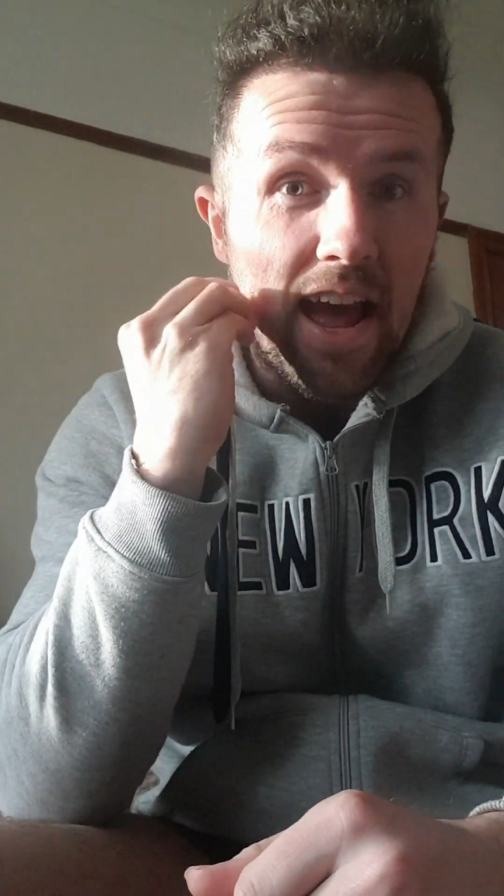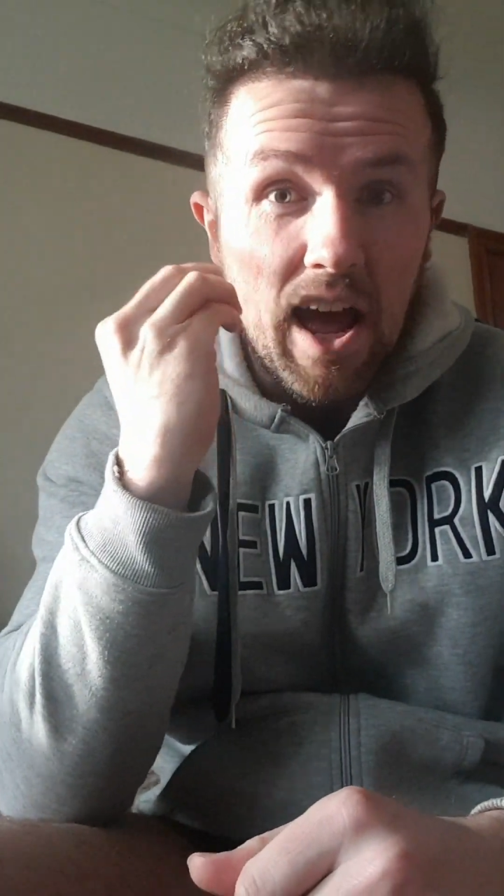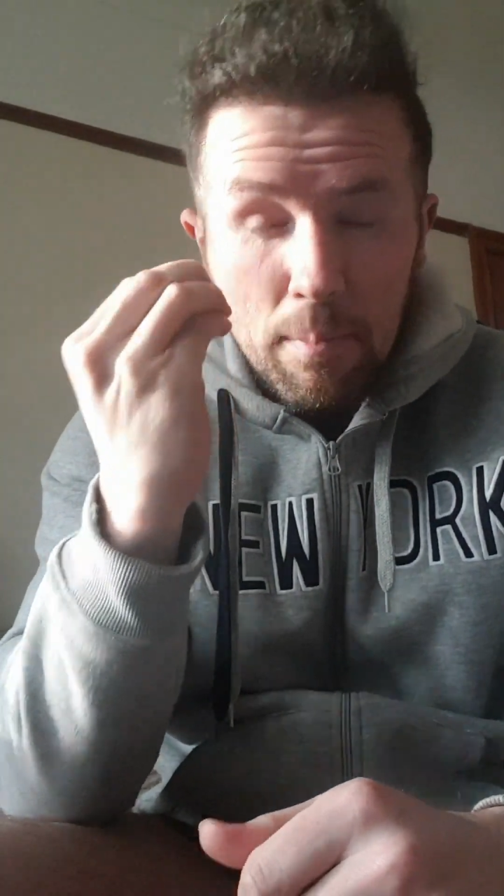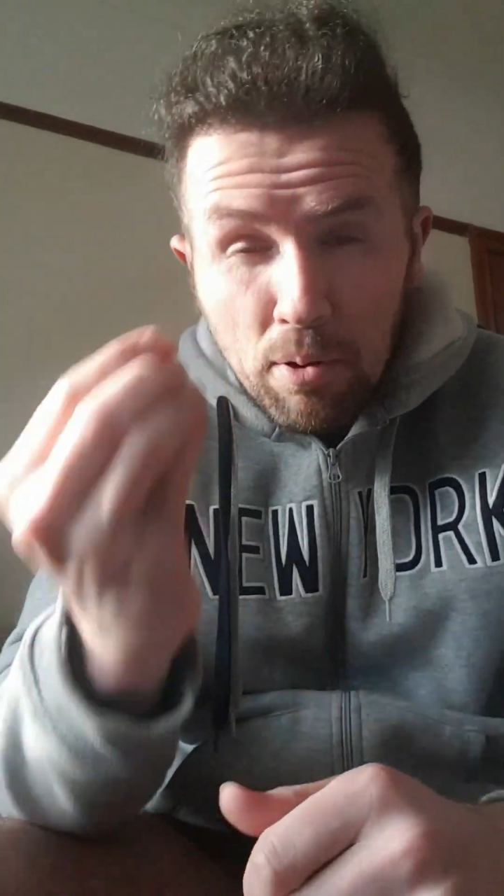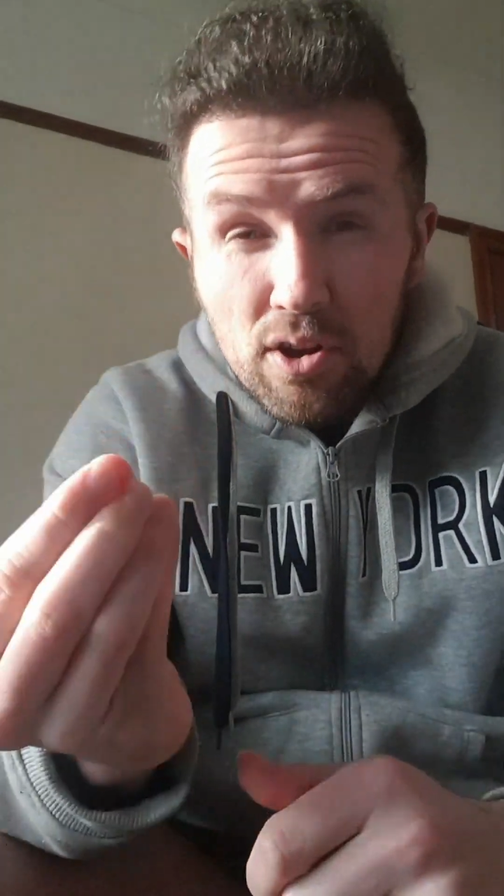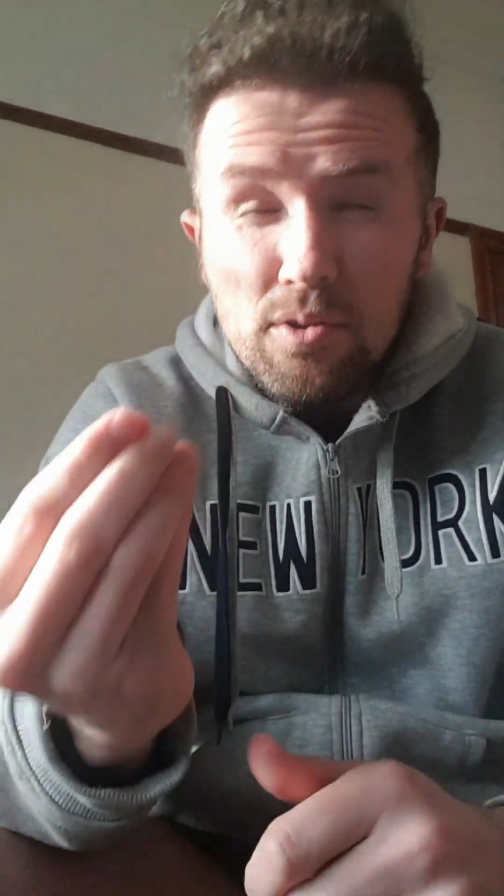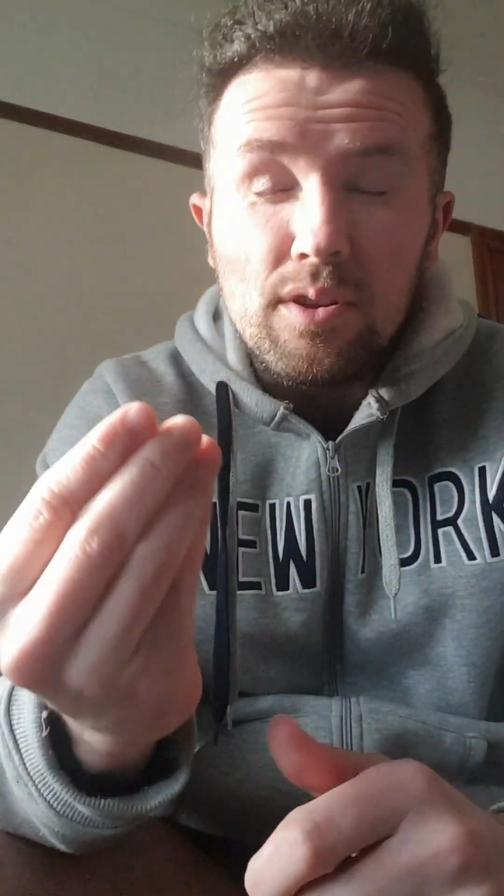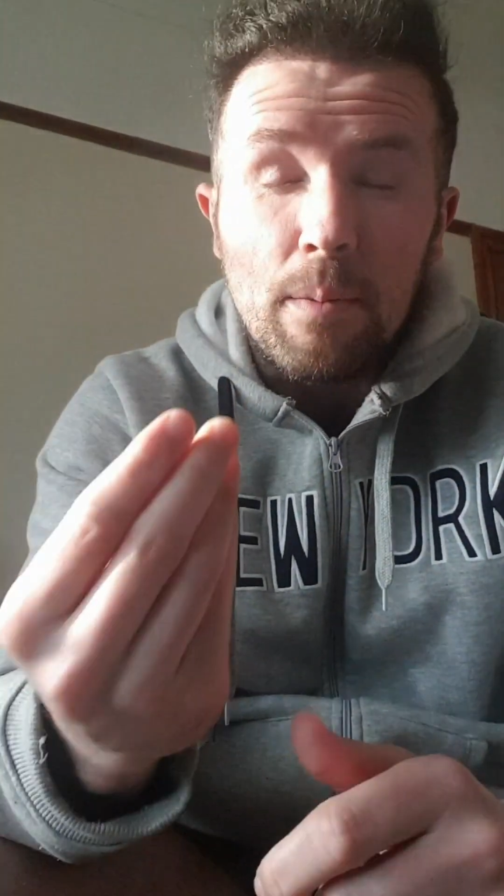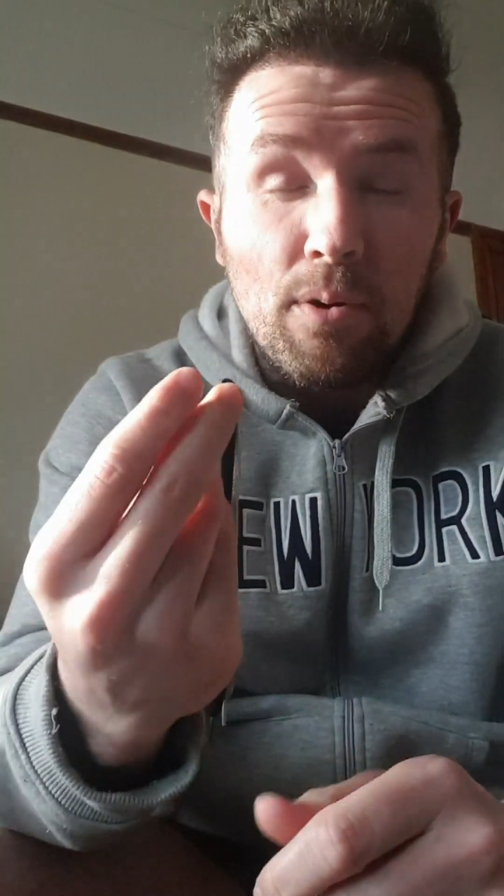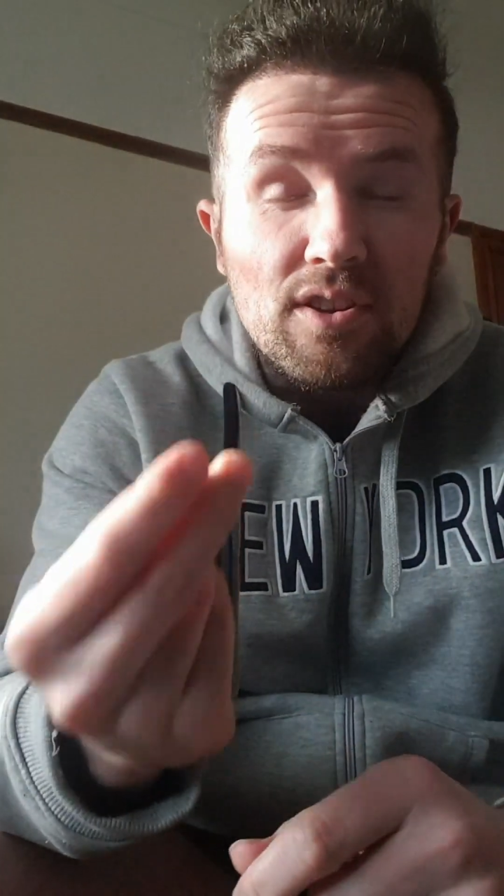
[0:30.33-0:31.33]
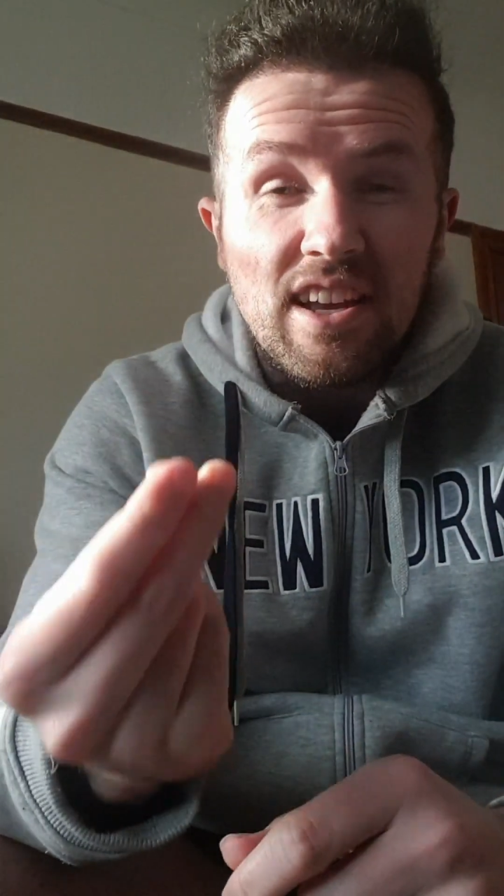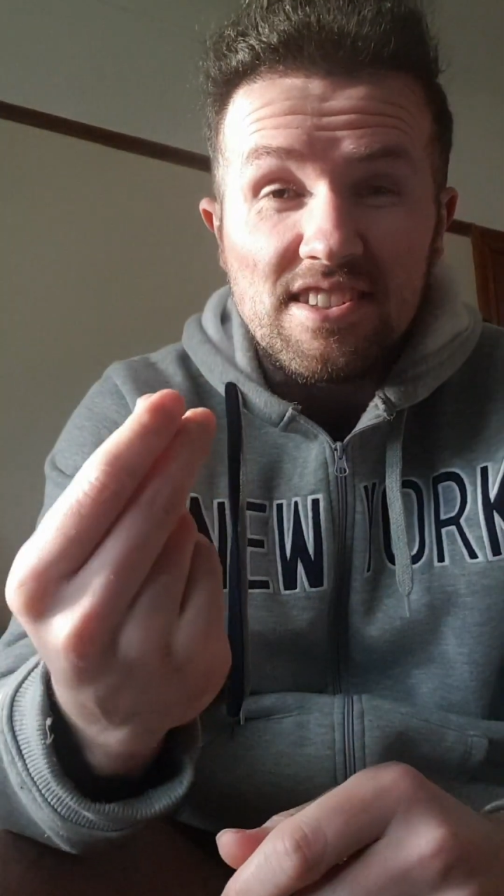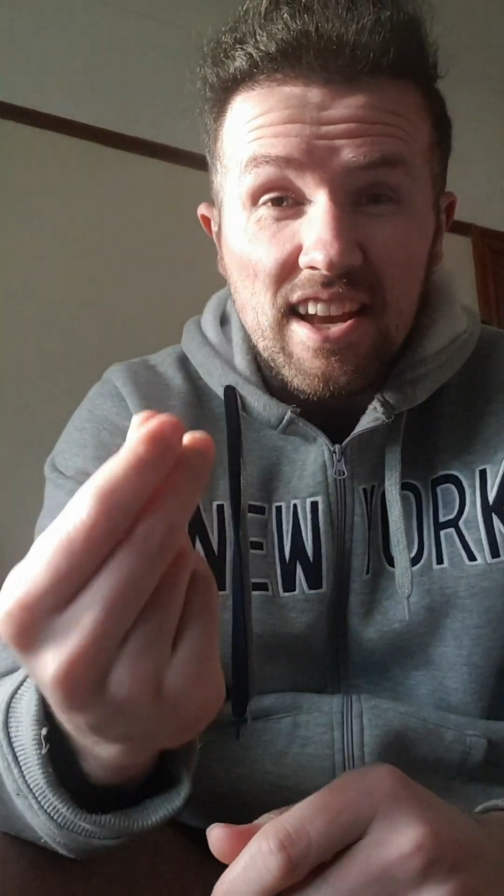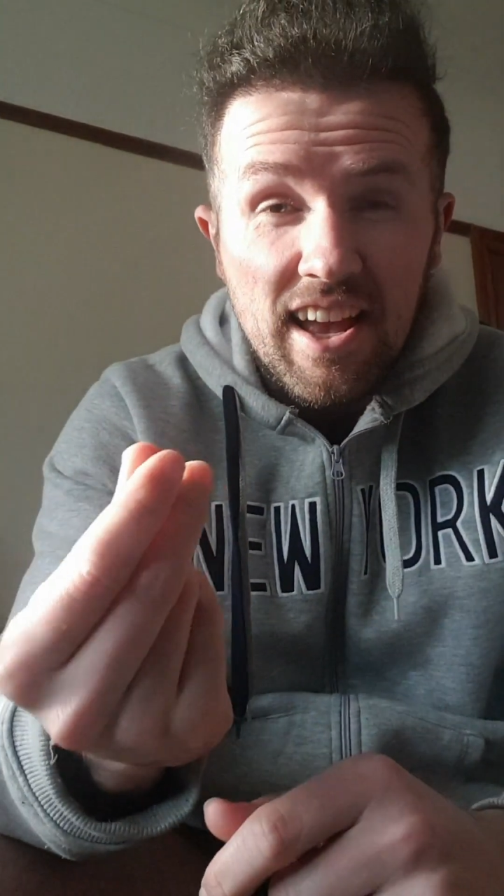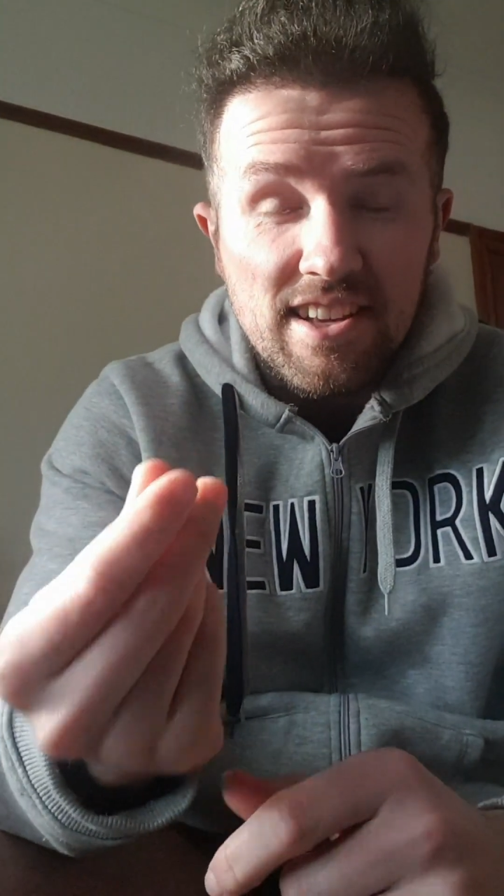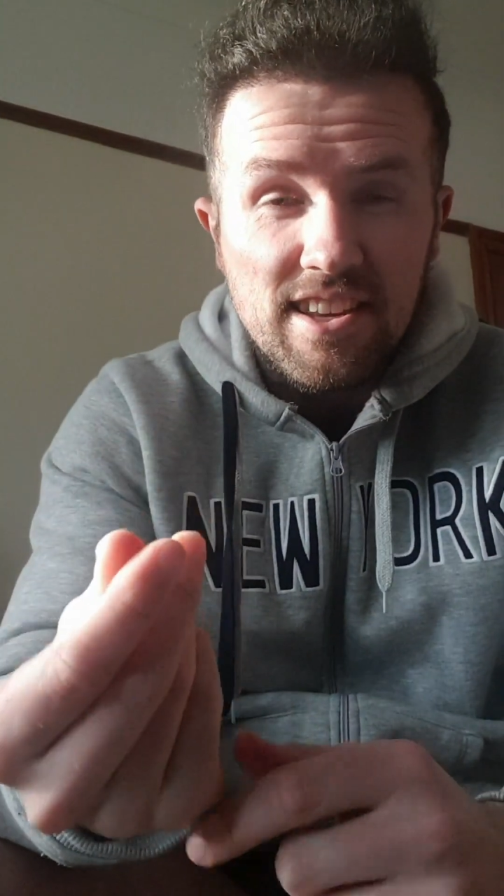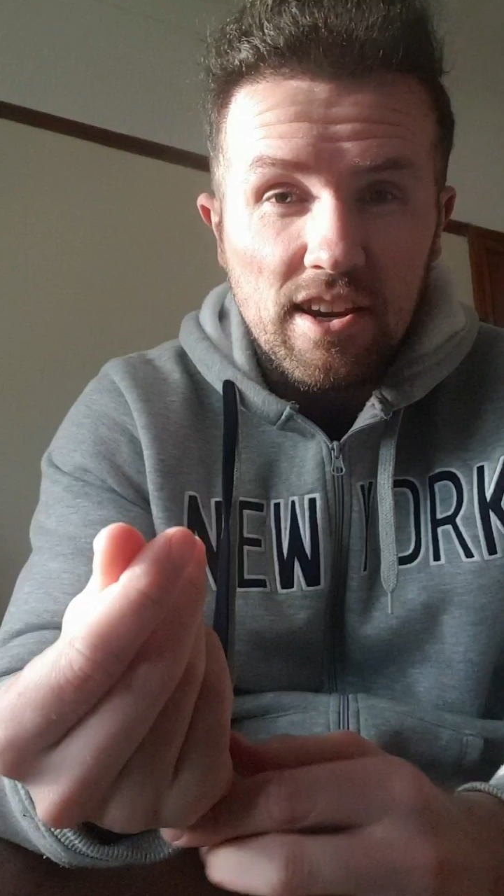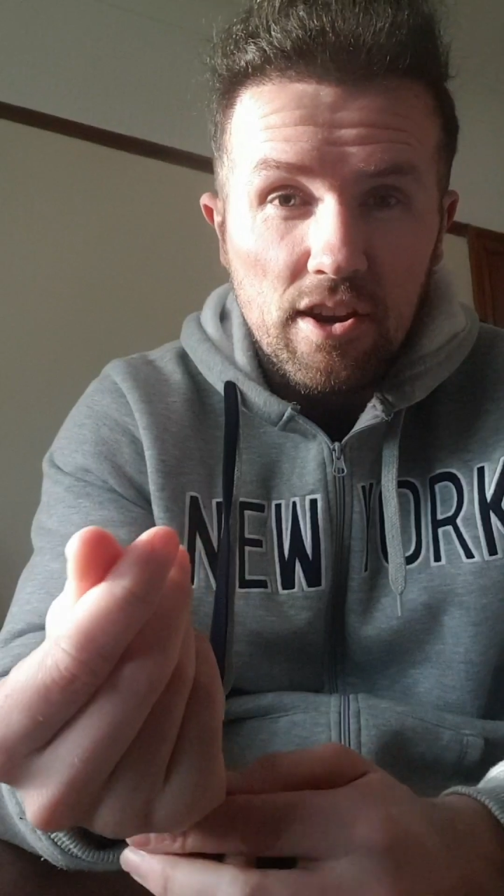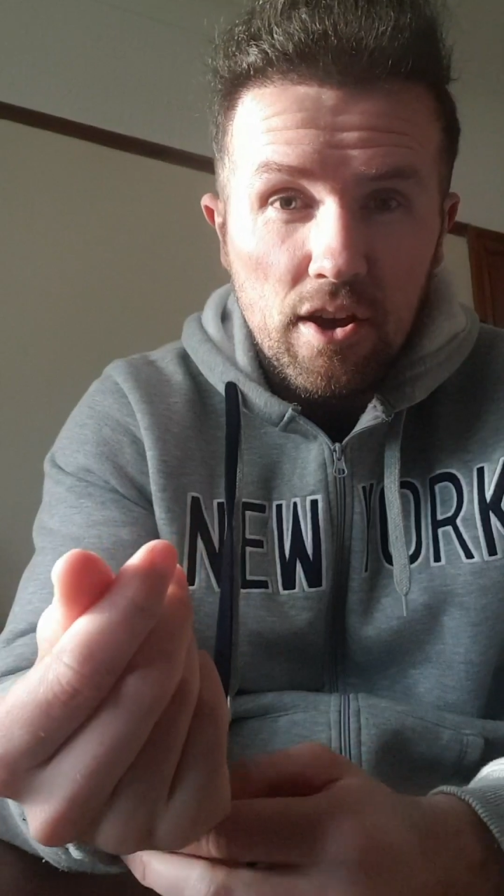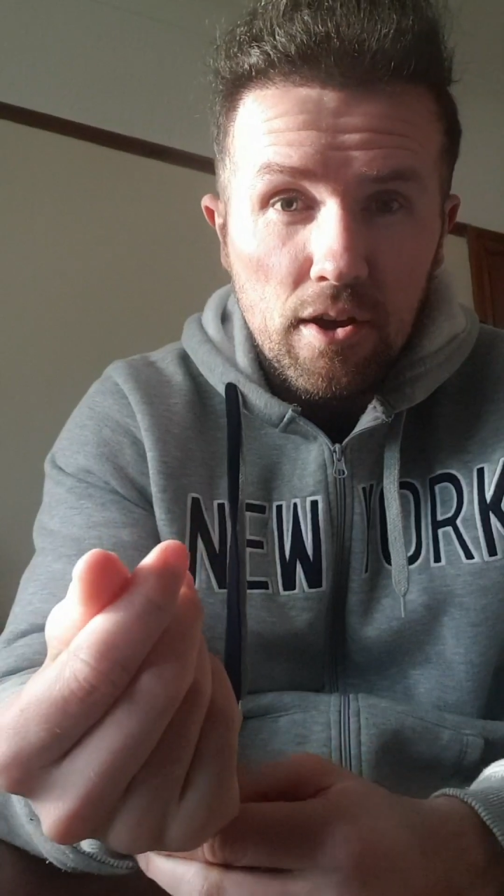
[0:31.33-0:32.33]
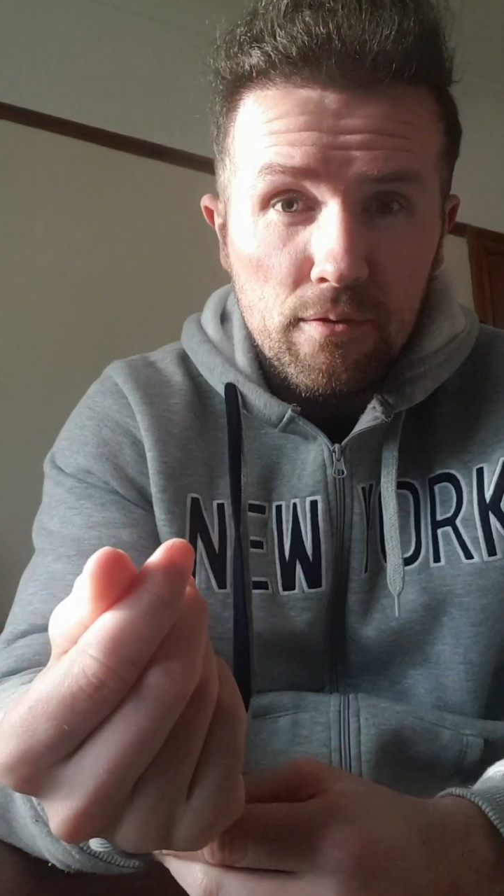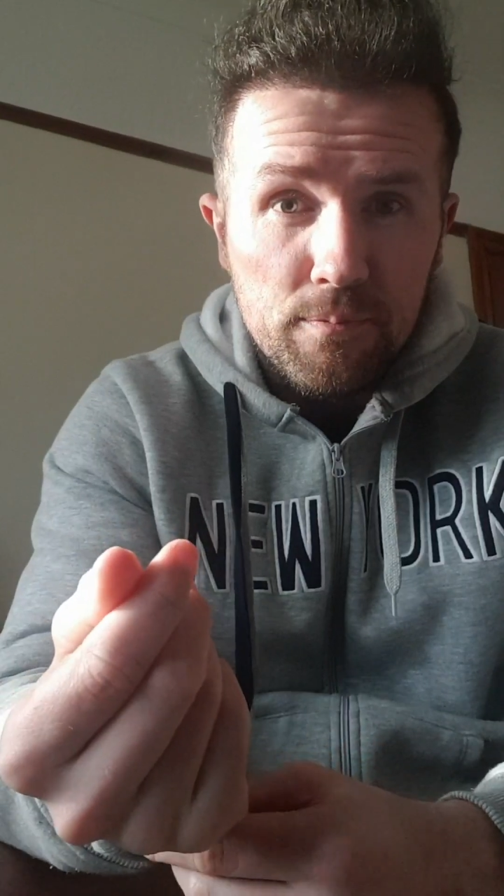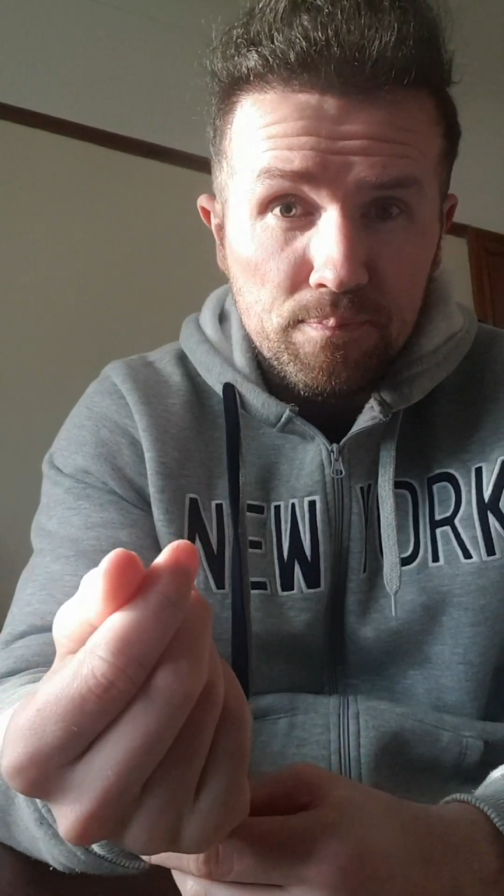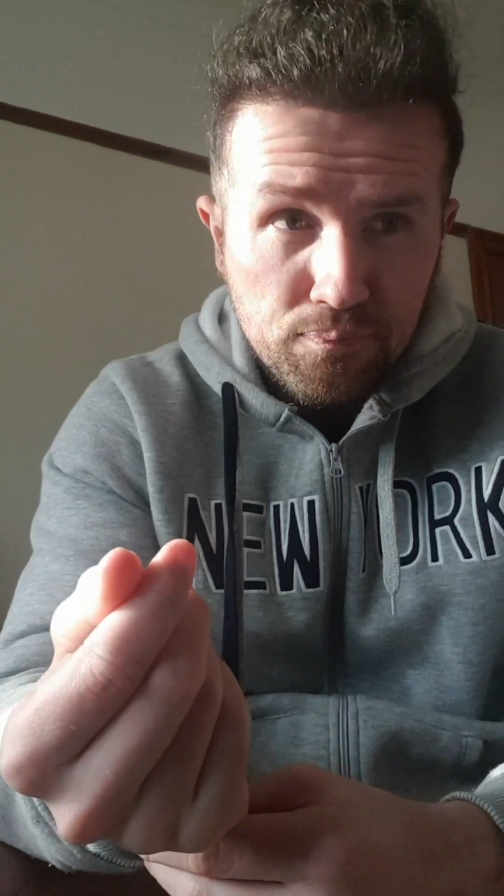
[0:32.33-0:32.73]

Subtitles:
I pulled a sciatic nerve.